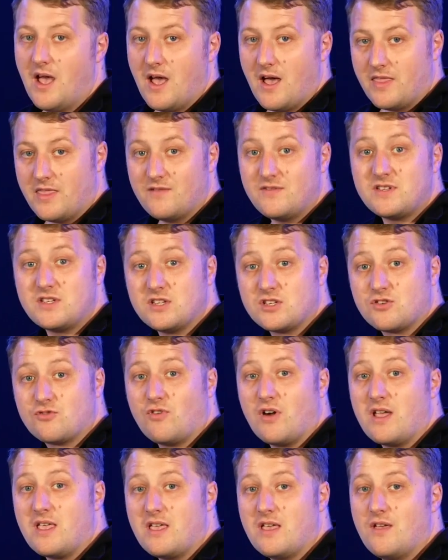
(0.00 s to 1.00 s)
Now this is
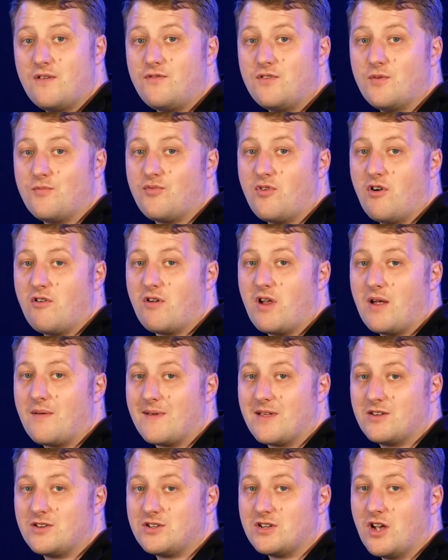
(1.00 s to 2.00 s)
great if you're
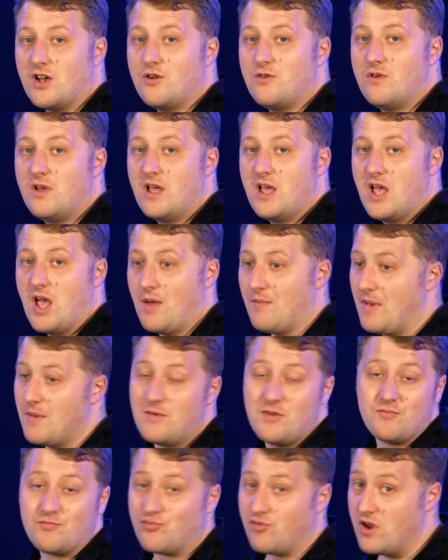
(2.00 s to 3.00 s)
programming a show and
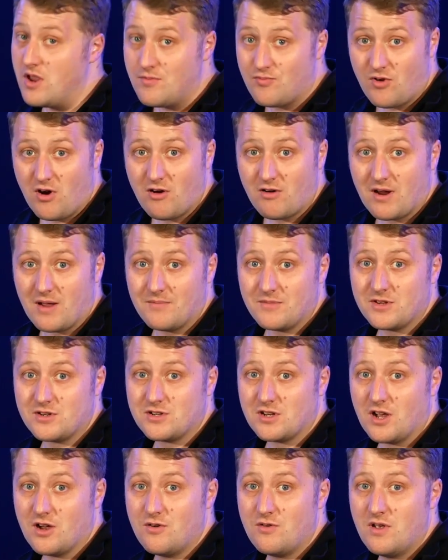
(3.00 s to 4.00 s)
maybe pre-programmed the
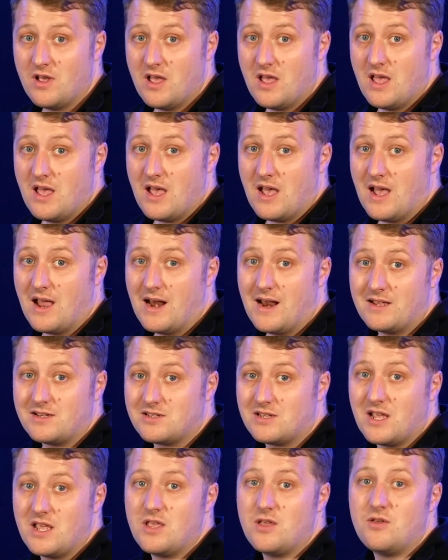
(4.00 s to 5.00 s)
show, and let's
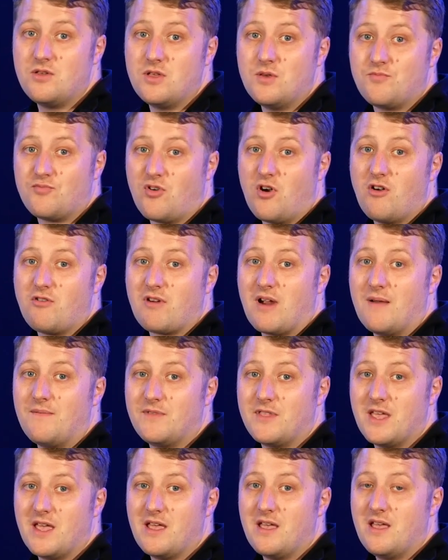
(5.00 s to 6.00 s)
say you
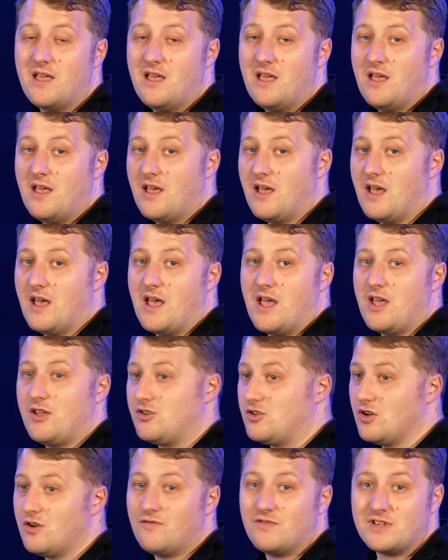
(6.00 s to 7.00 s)
programmed it
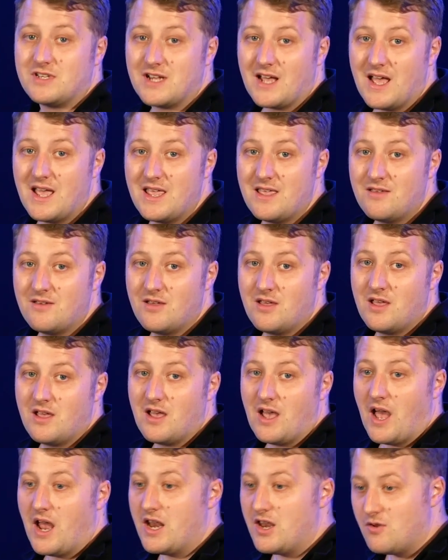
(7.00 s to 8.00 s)
during the day
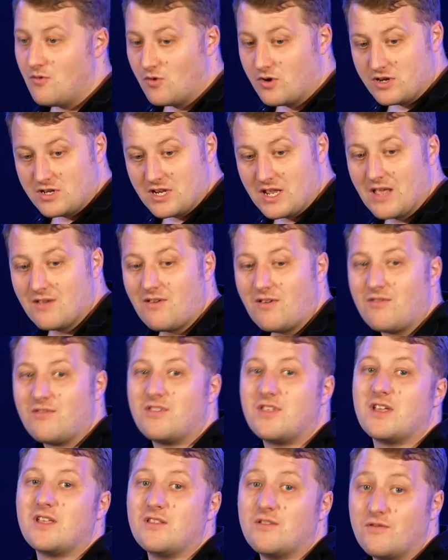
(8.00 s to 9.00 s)
and you wanted to give
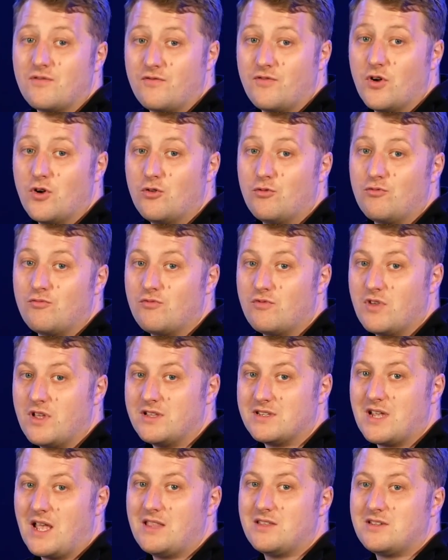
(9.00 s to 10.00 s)
everything full
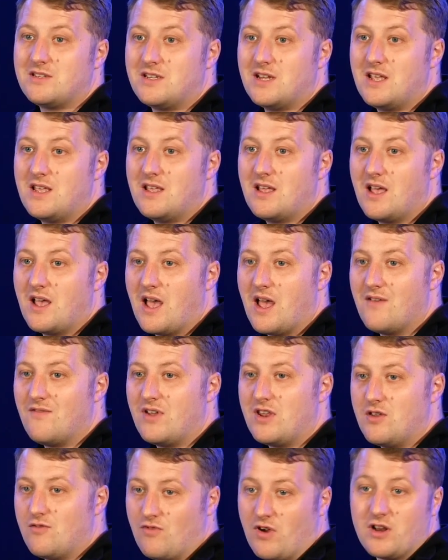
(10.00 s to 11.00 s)
intensity, and
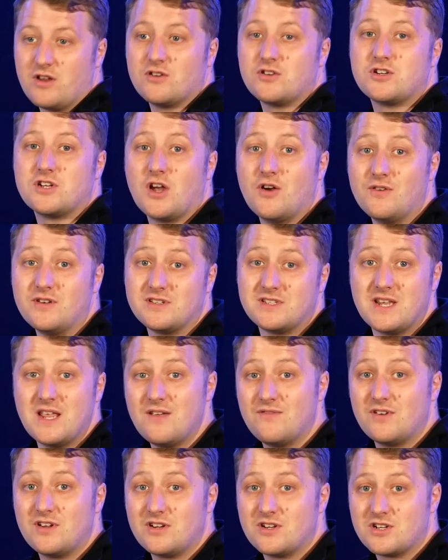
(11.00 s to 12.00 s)
then you run your show and it's an
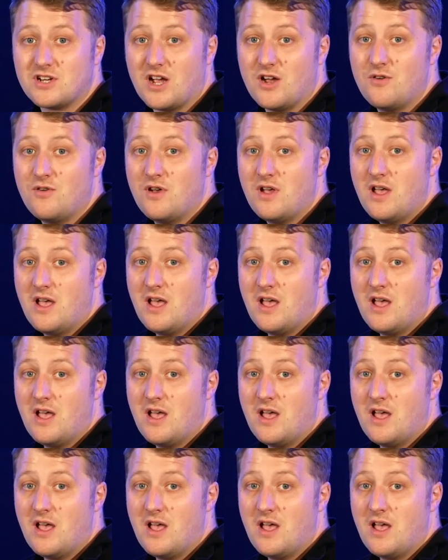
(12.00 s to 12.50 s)
evening show